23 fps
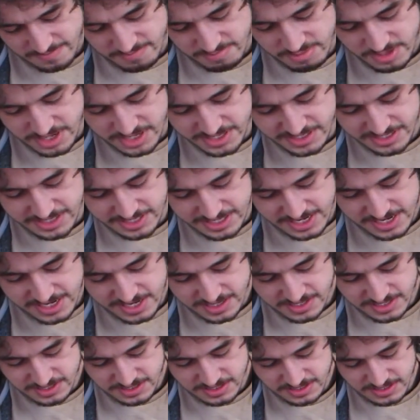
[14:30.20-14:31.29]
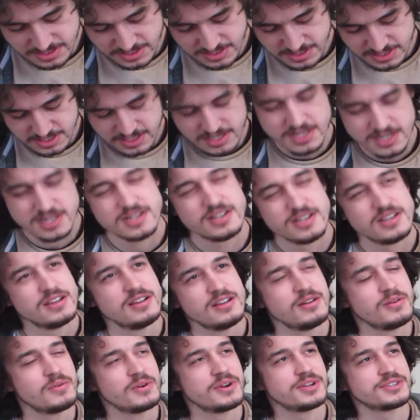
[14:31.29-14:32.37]
But
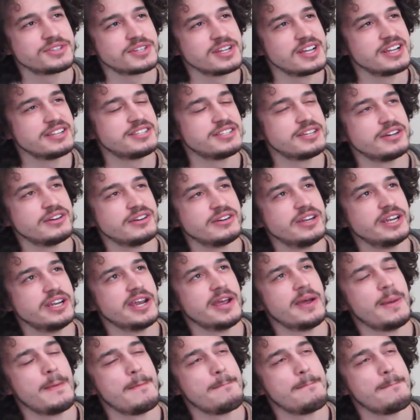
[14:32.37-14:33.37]
what else can I tell you?